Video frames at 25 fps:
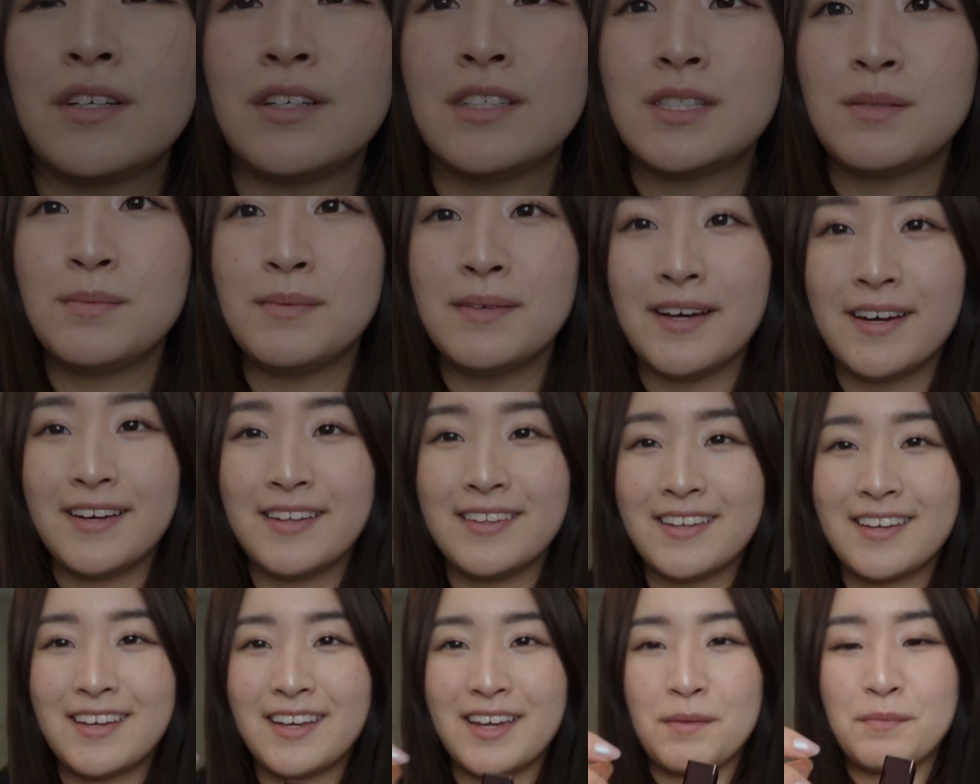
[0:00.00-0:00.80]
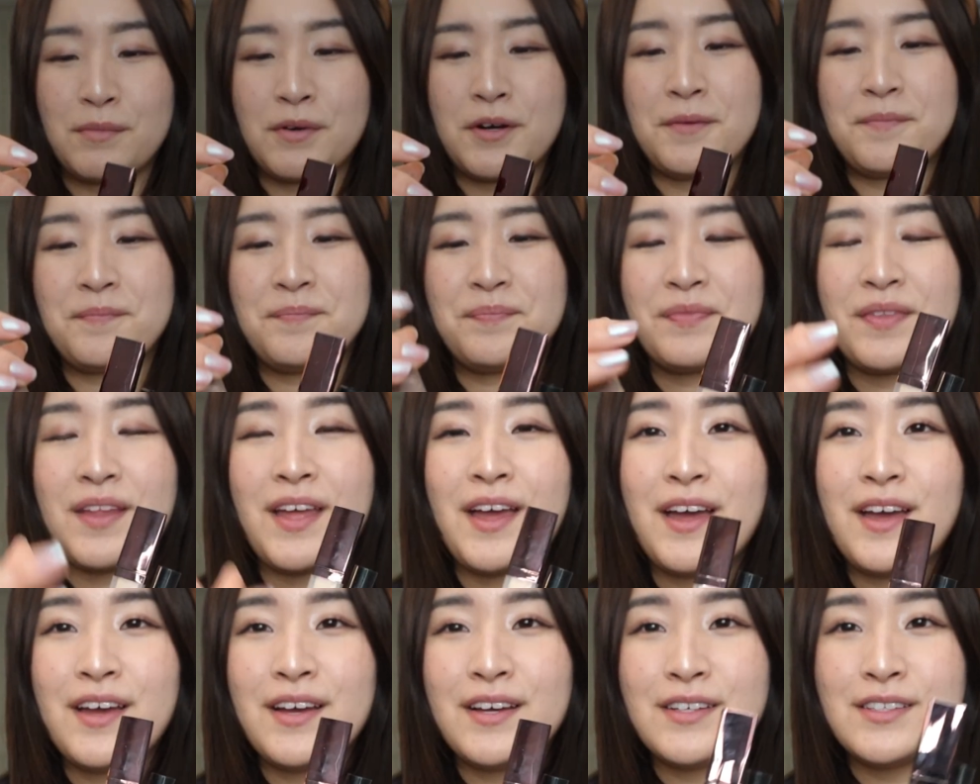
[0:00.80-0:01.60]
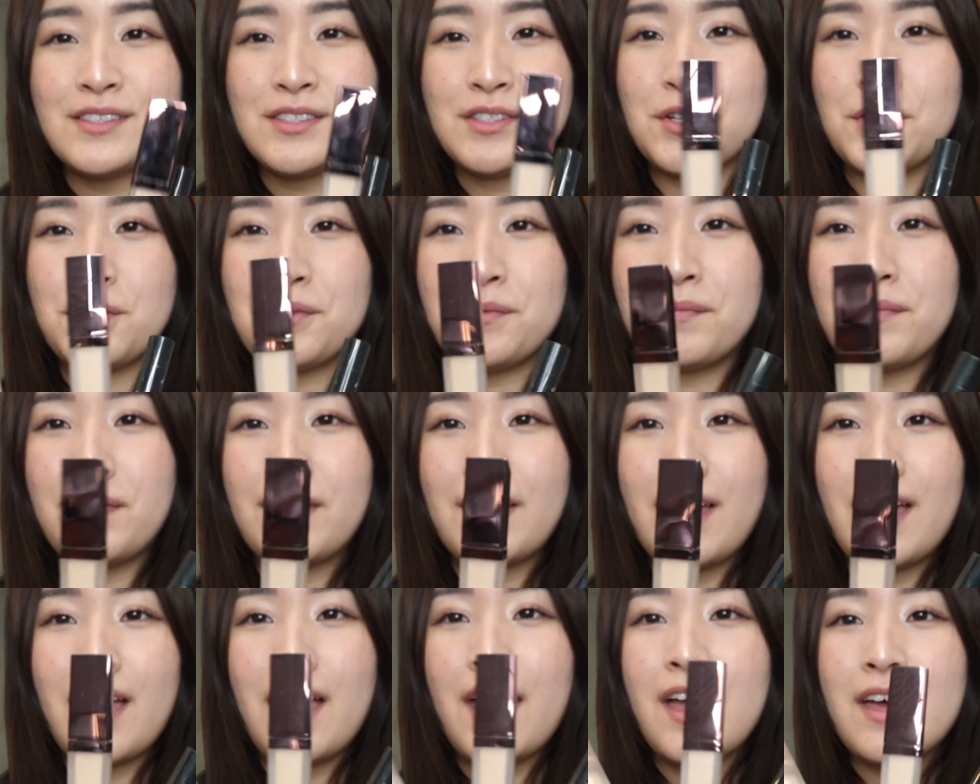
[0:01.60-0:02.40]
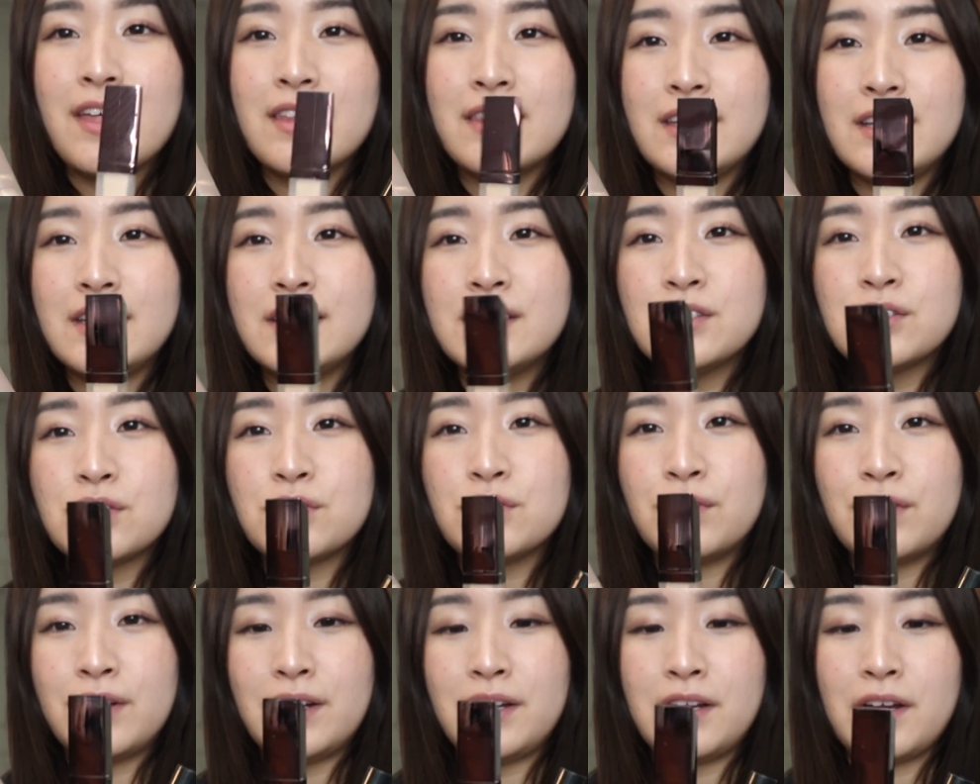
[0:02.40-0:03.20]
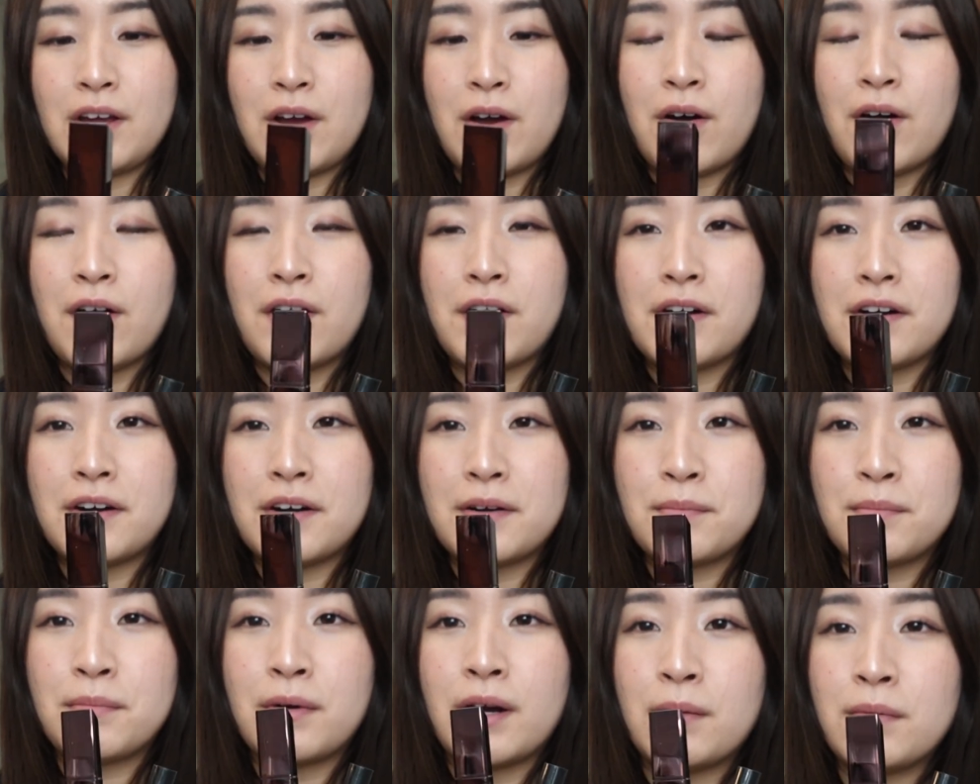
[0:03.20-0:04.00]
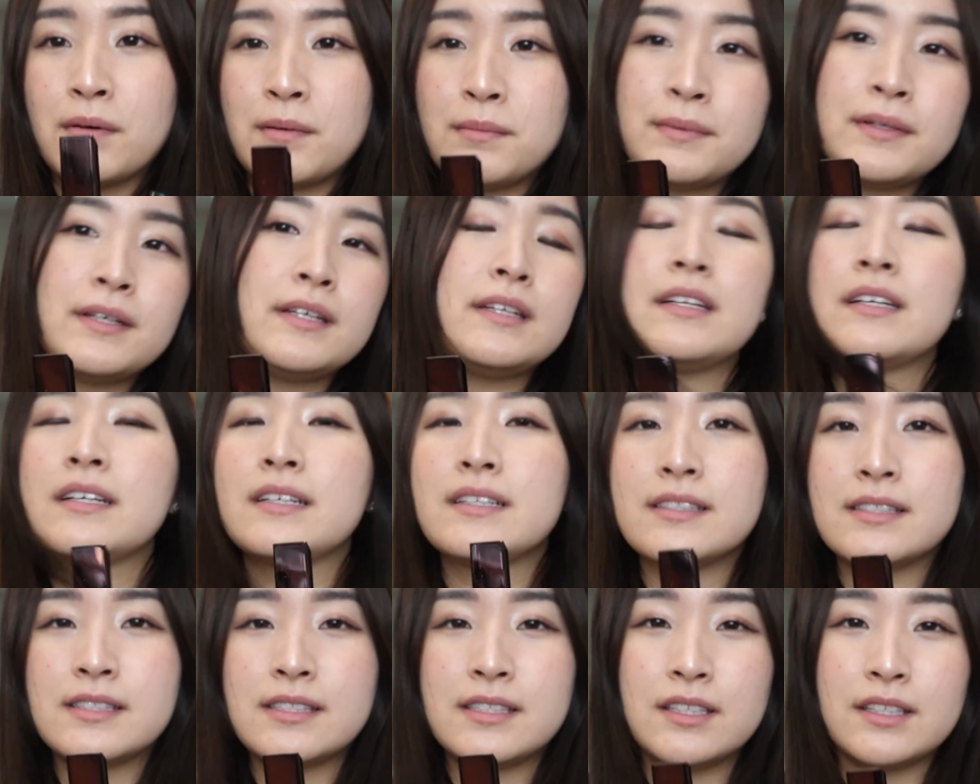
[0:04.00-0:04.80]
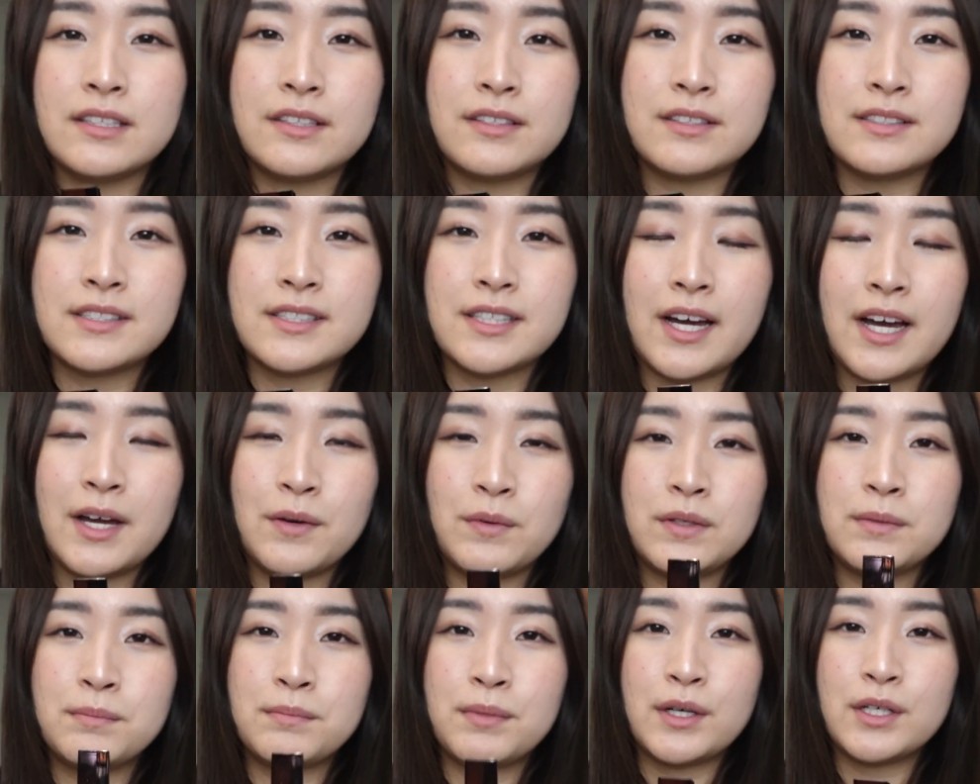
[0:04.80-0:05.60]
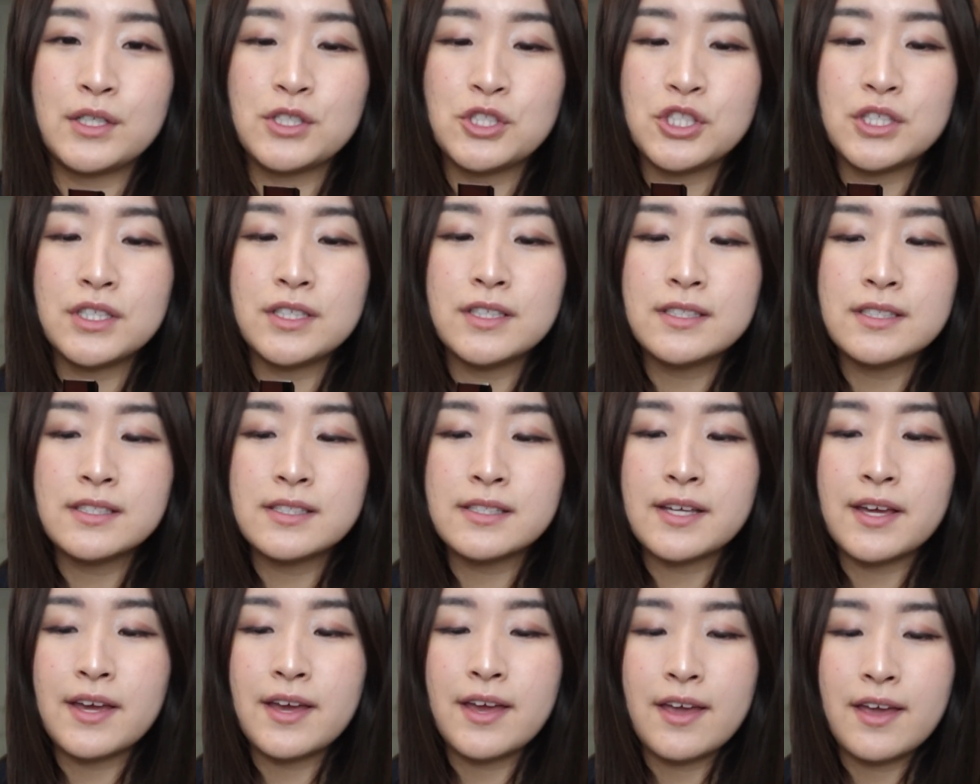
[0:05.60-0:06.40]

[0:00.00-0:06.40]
It's behind the camera. So these three are probably the concealers I would purchase.